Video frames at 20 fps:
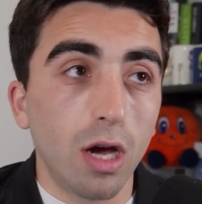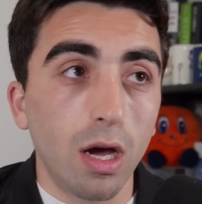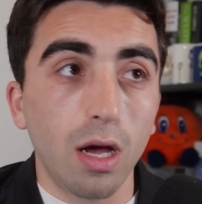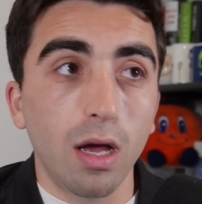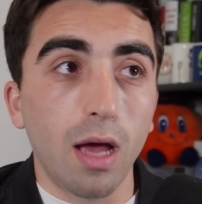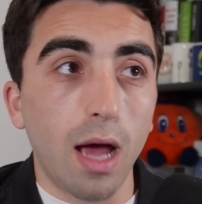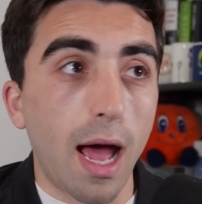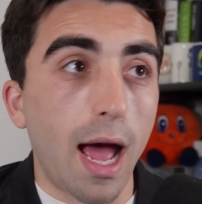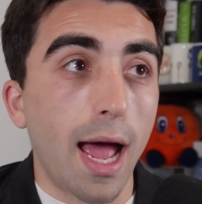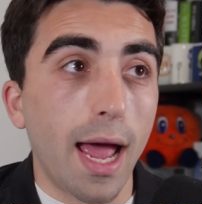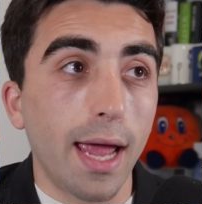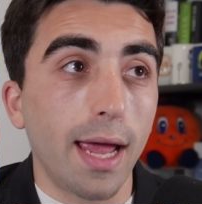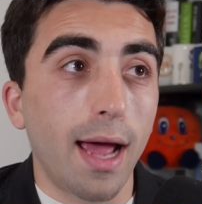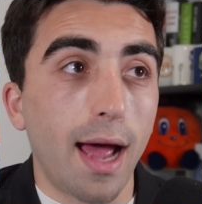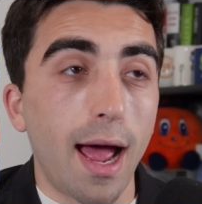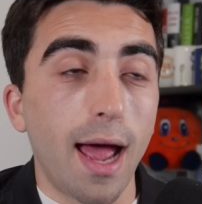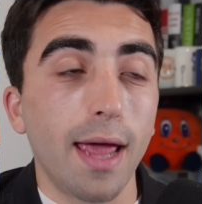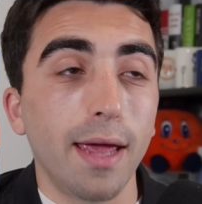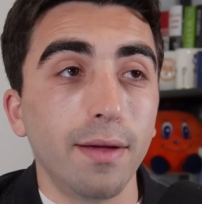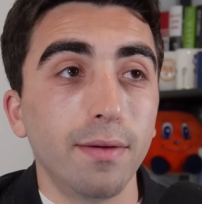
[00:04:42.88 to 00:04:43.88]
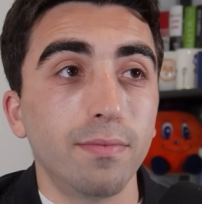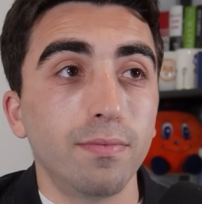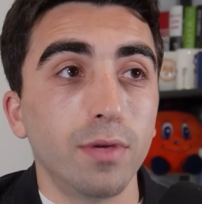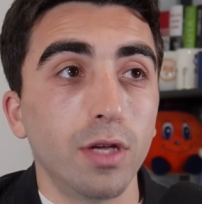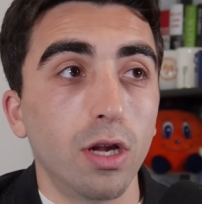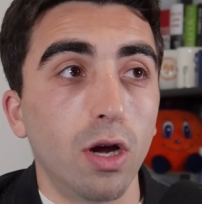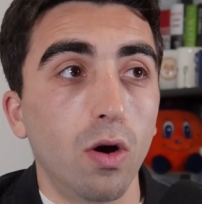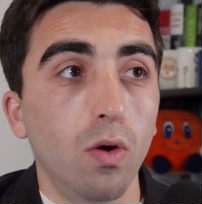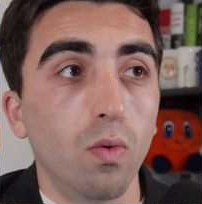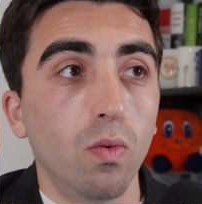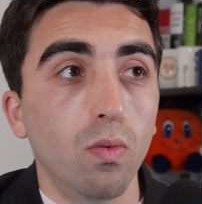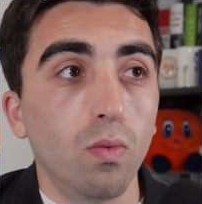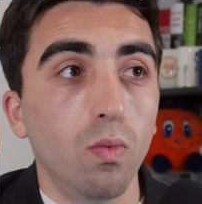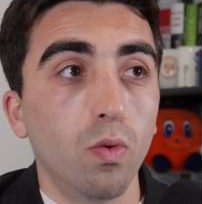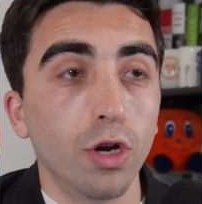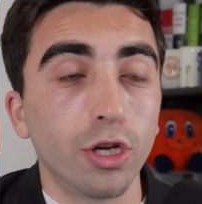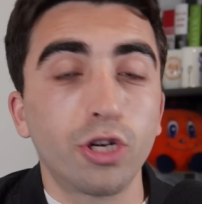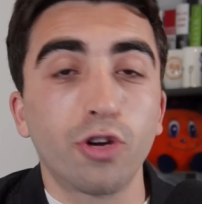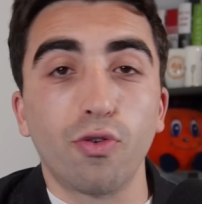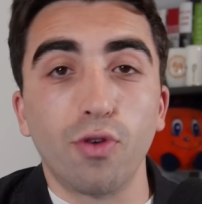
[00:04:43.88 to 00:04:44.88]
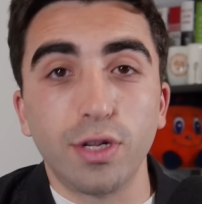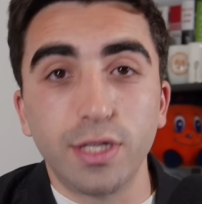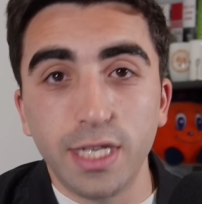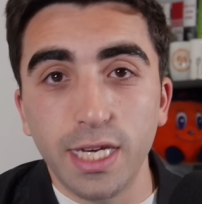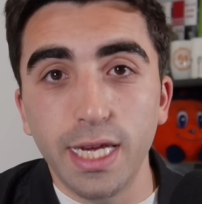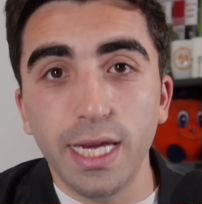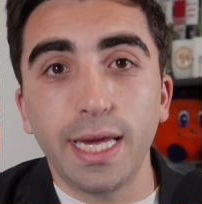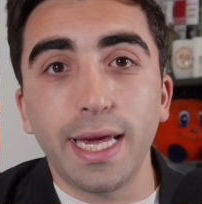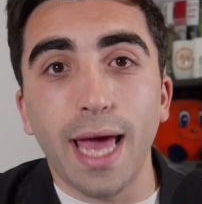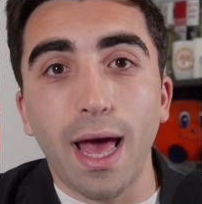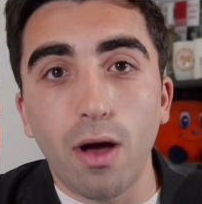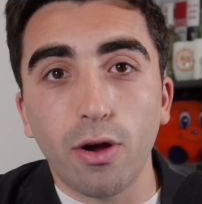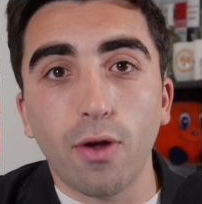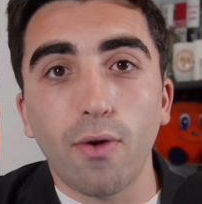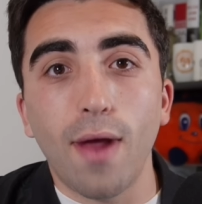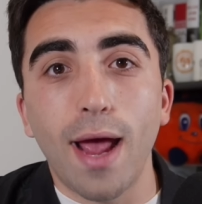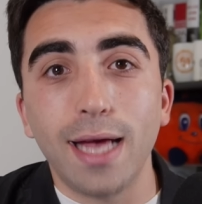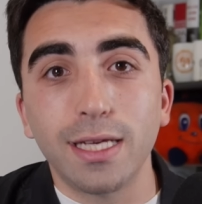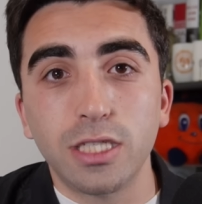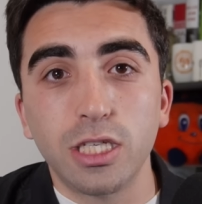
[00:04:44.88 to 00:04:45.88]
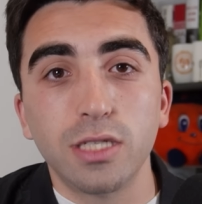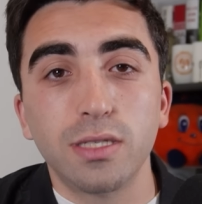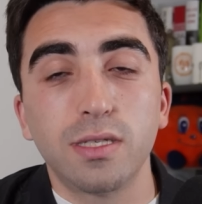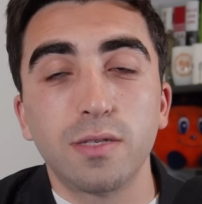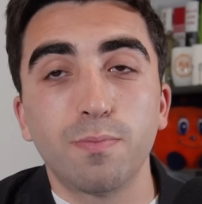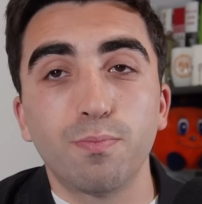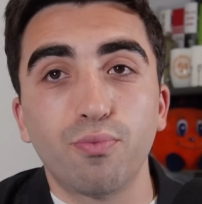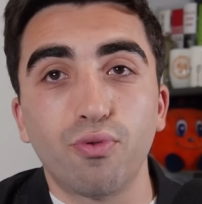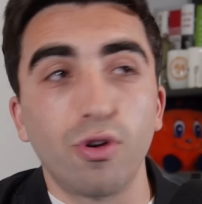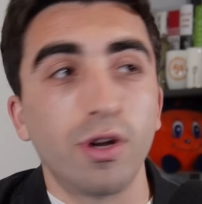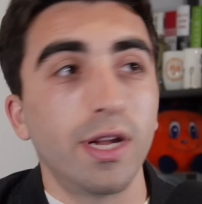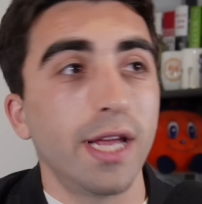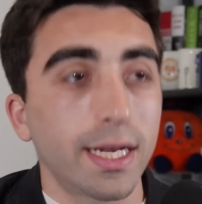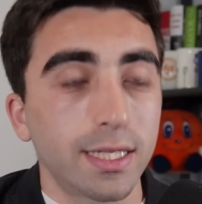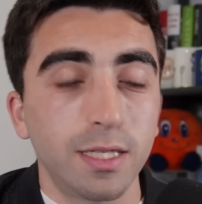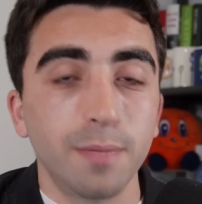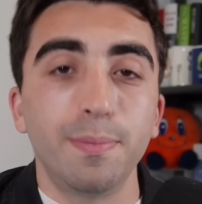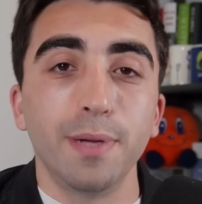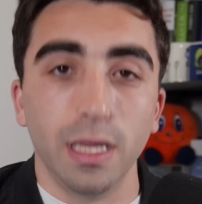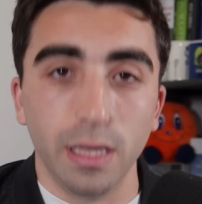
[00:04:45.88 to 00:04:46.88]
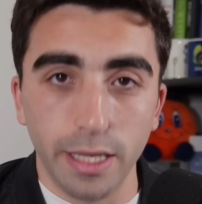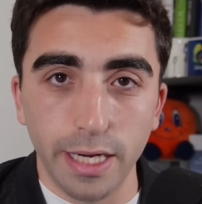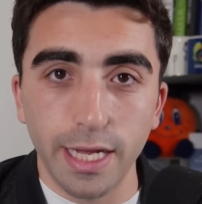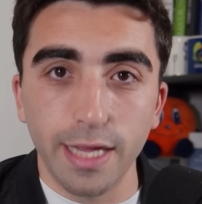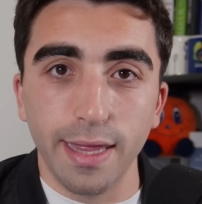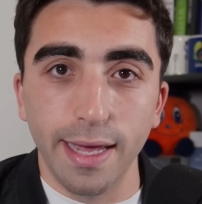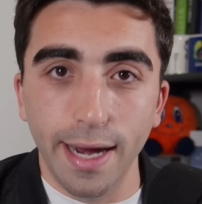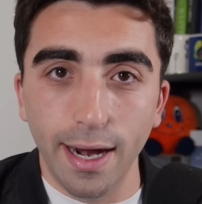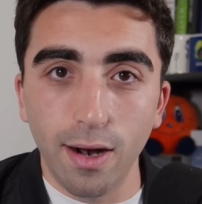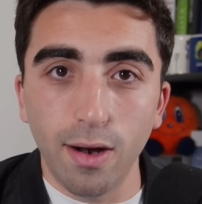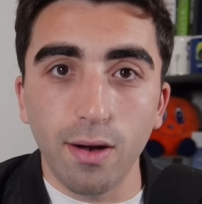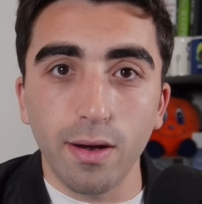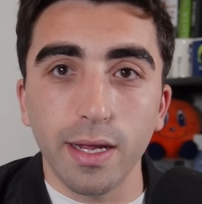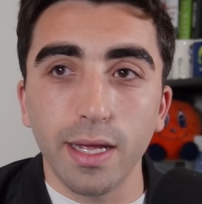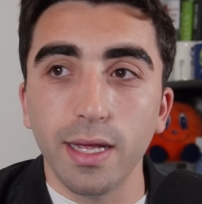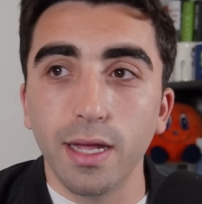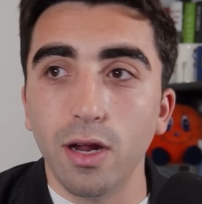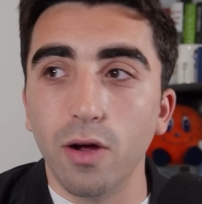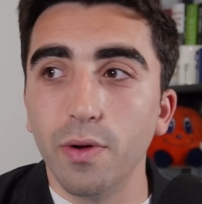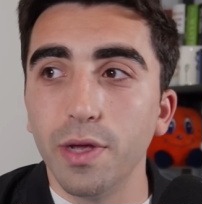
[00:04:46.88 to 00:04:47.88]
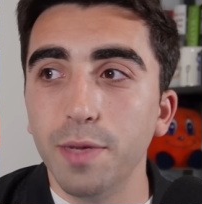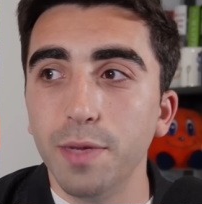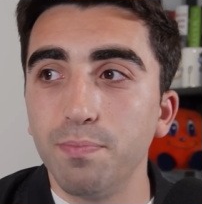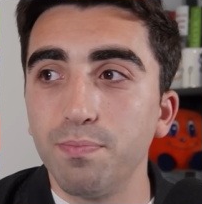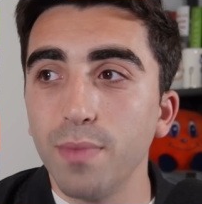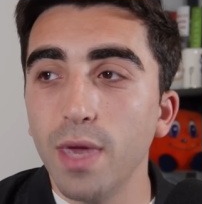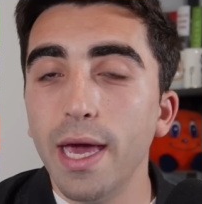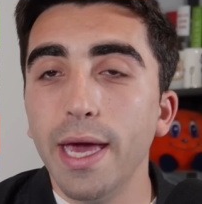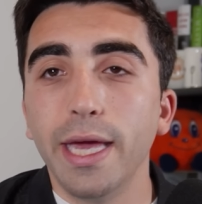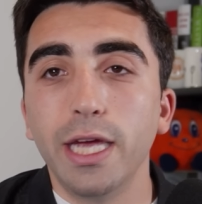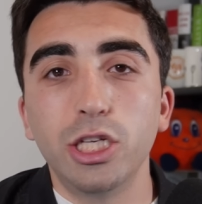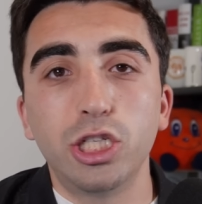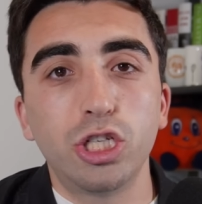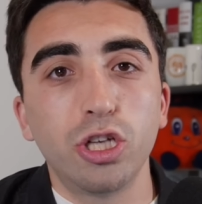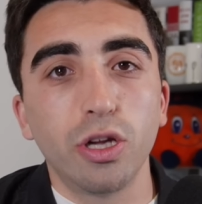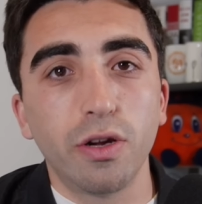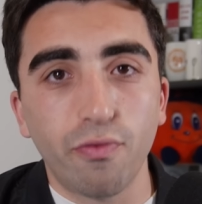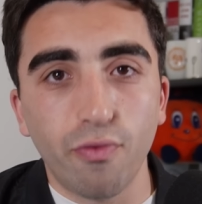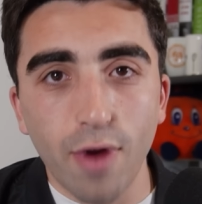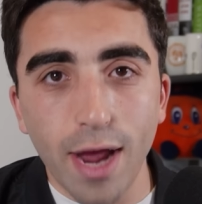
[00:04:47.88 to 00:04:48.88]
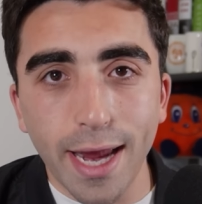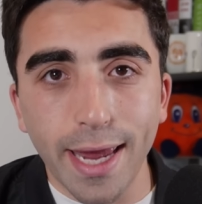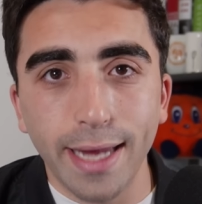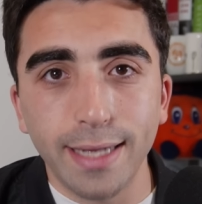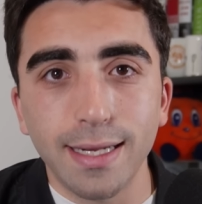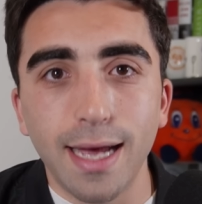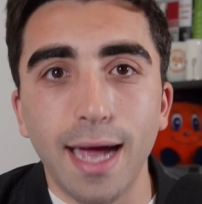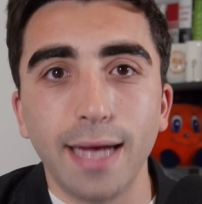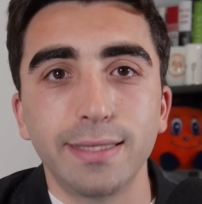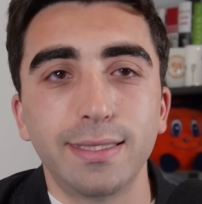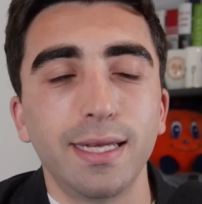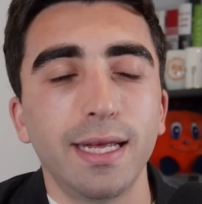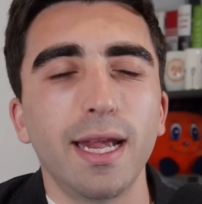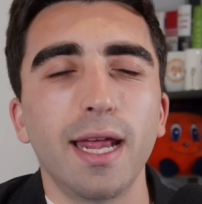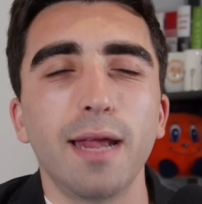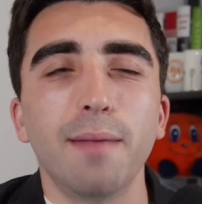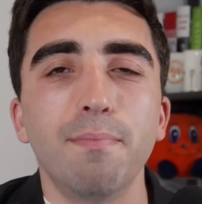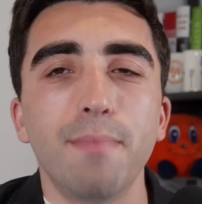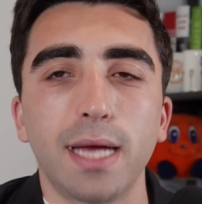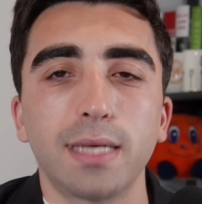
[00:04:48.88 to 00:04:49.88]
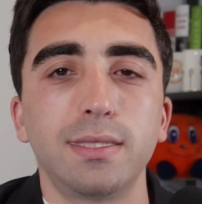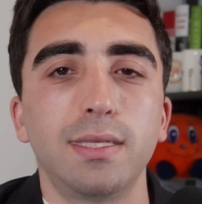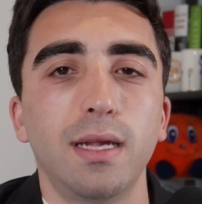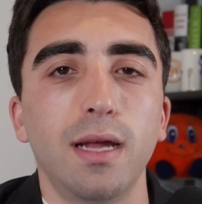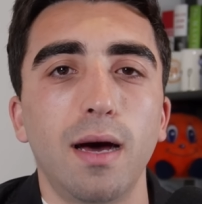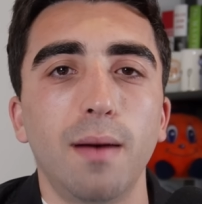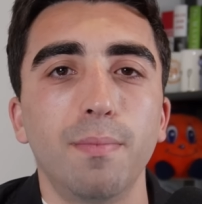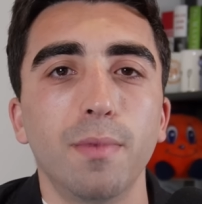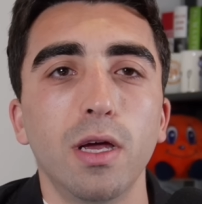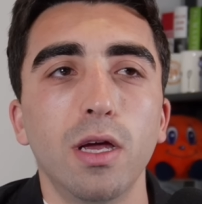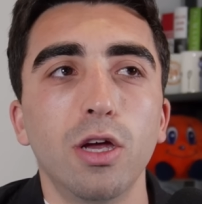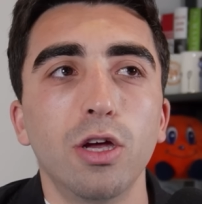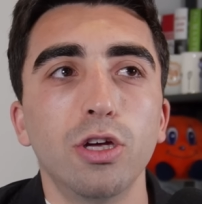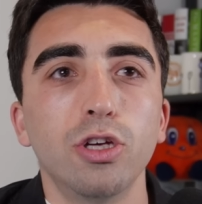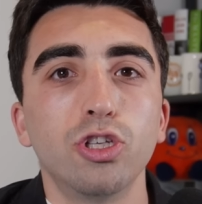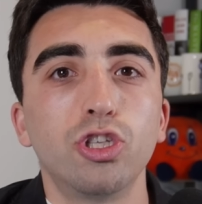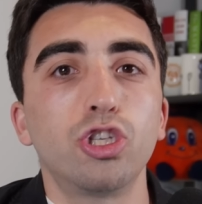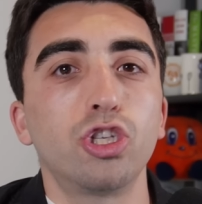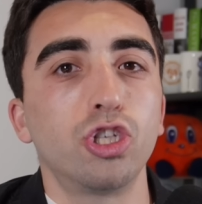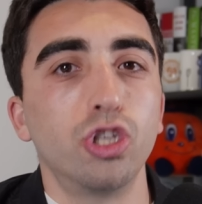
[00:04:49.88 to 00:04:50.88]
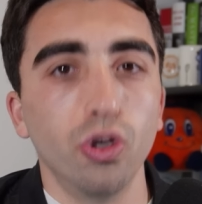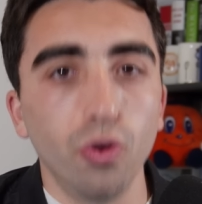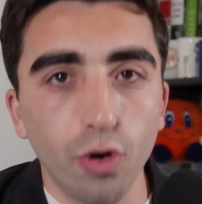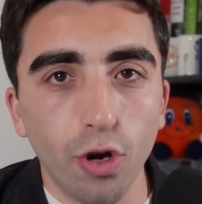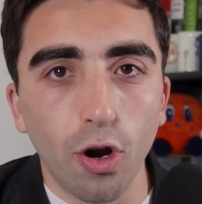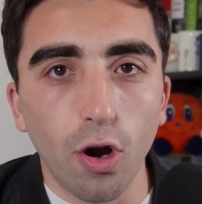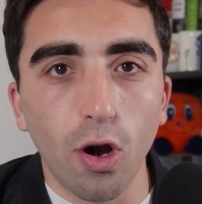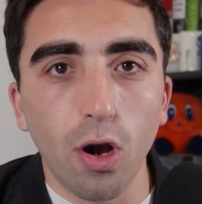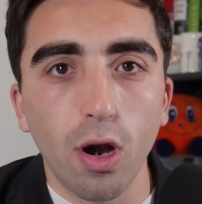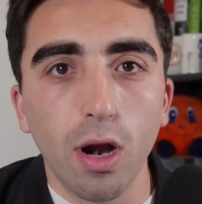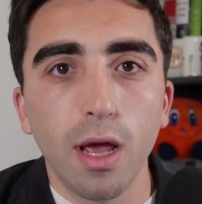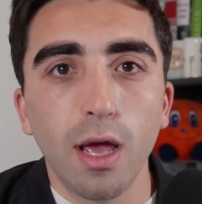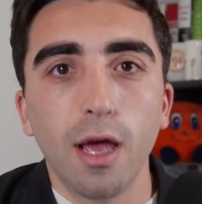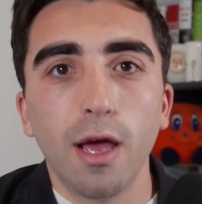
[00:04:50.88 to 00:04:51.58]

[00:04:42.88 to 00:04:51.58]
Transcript: I, I, you know, would critique Alcaraz's predictability there. You know, he he should have recognized it and mixed it up sooner.